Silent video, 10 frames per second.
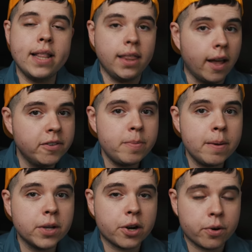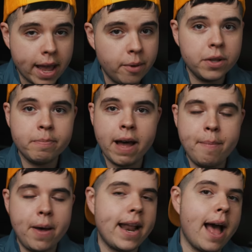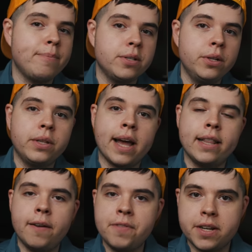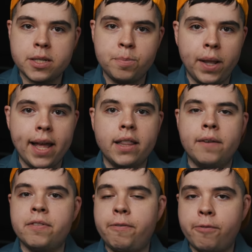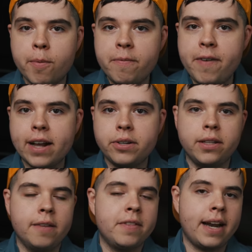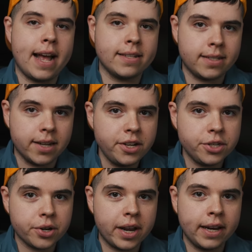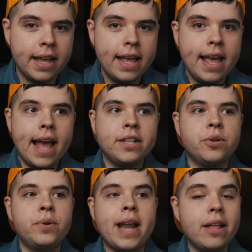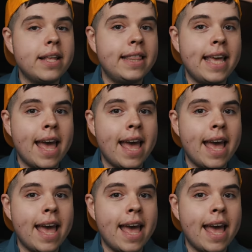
I love to be able to create with my iPad? Absolutely. I love the display. I love the form factor. I love that it has a touch screen. And so now that the